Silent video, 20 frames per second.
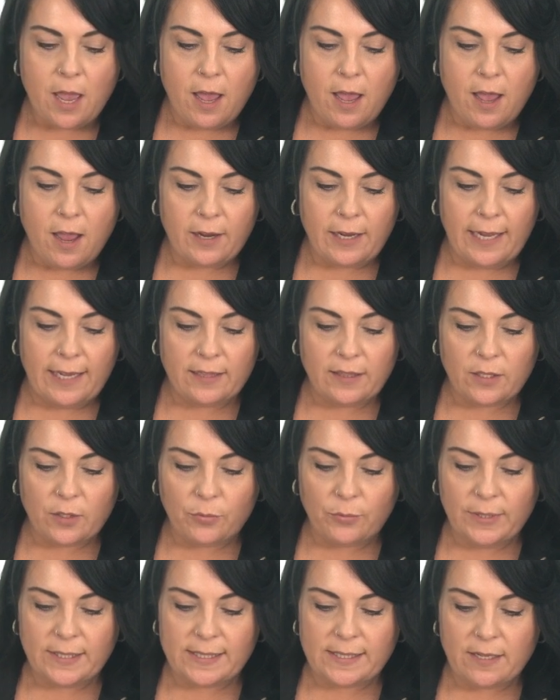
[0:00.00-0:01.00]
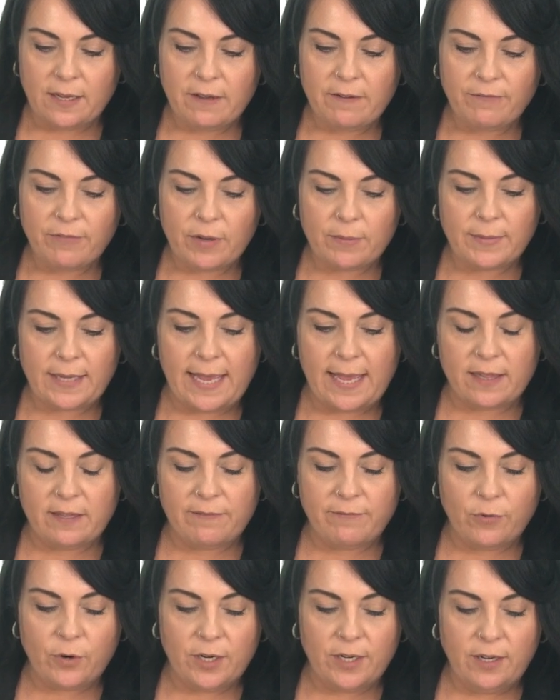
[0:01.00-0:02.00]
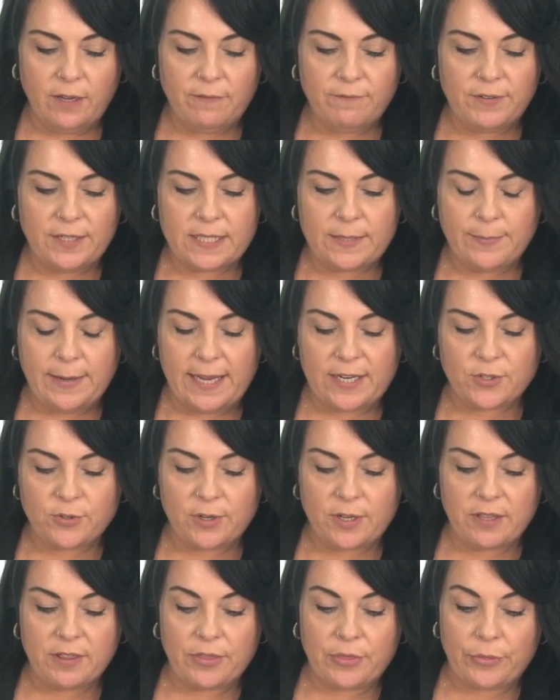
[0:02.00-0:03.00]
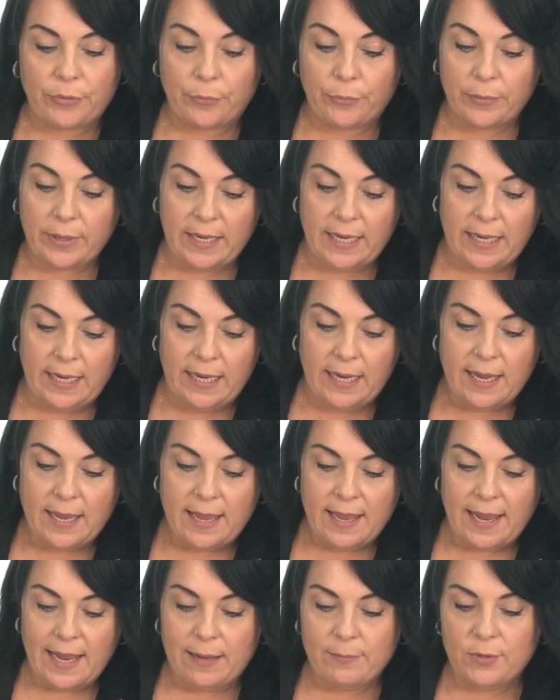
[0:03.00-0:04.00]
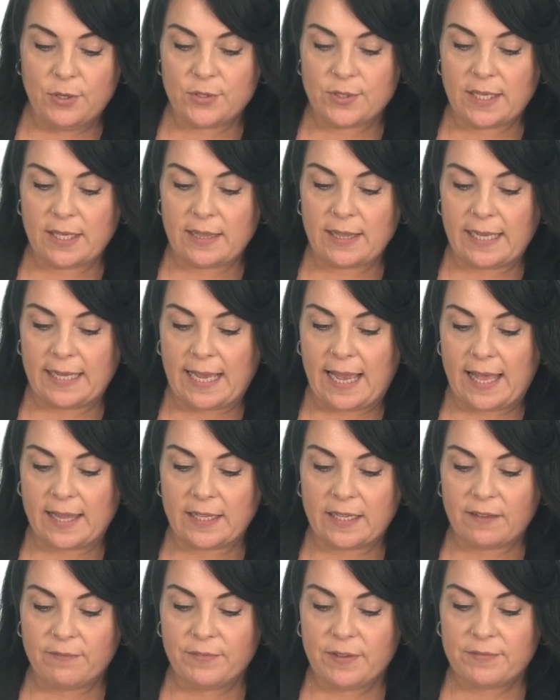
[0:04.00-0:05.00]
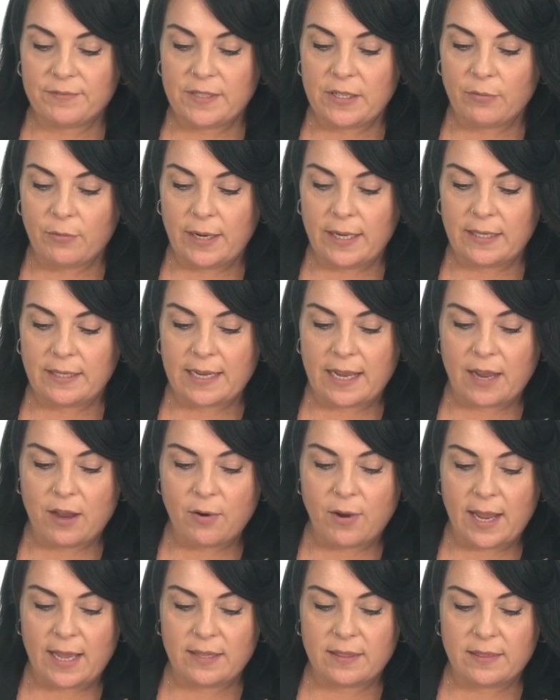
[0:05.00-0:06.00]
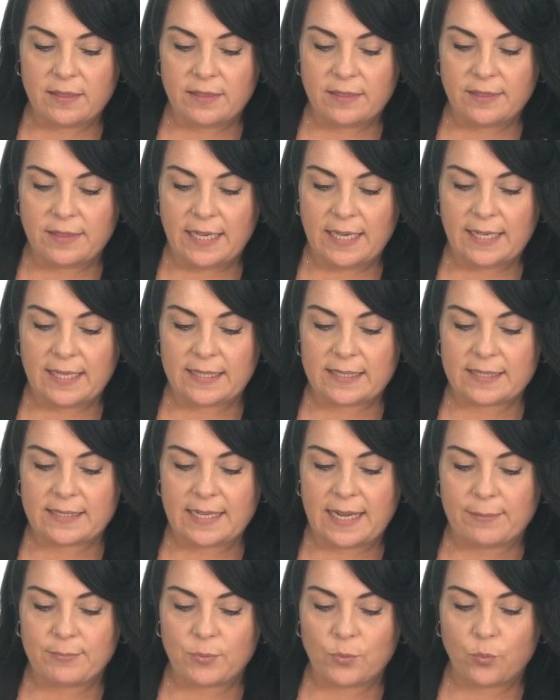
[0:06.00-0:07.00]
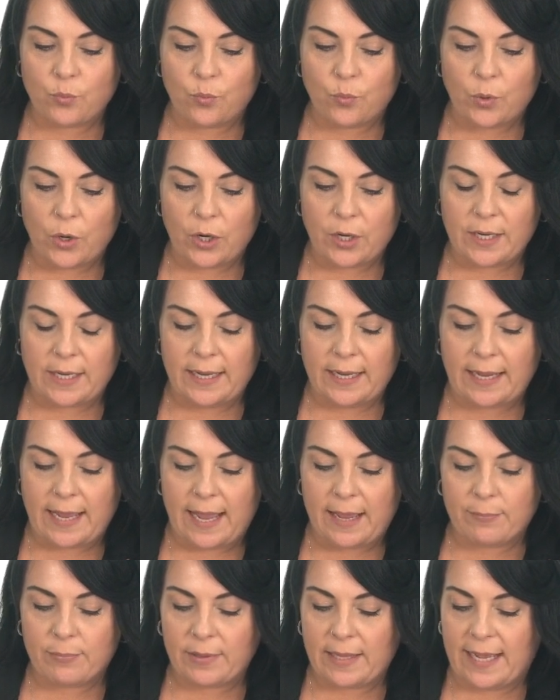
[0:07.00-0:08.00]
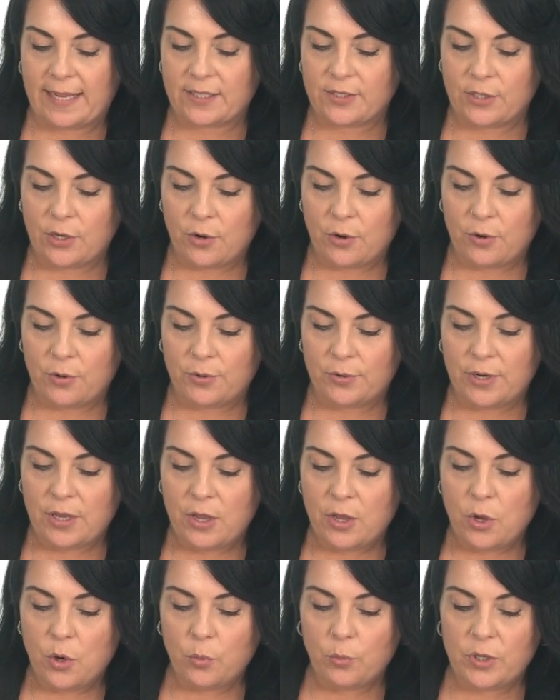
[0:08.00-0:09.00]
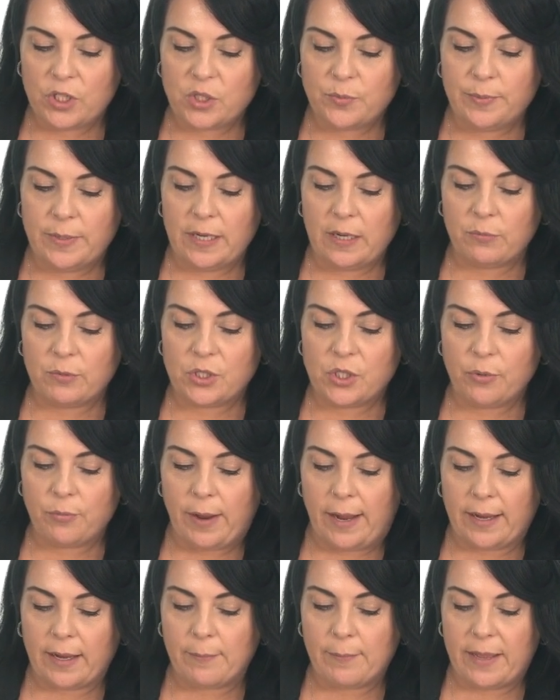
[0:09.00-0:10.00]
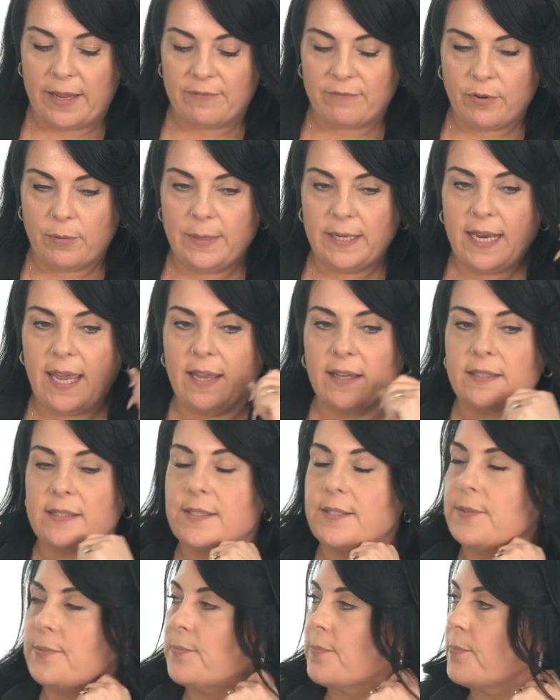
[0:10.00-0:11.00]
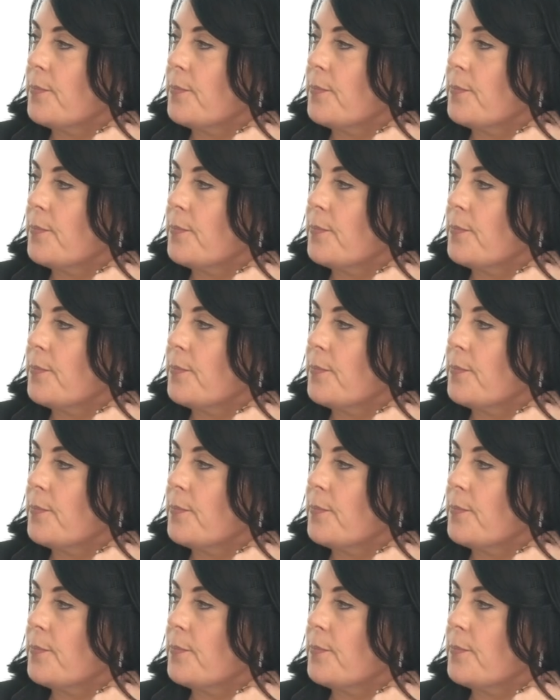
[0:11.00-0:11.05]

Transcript: Okay, Larissa from California, Fitzpatrick 3. I'm using Glycolic 50 right now. I think it stopped working. I plateaued. Which peel would you recommend for me next?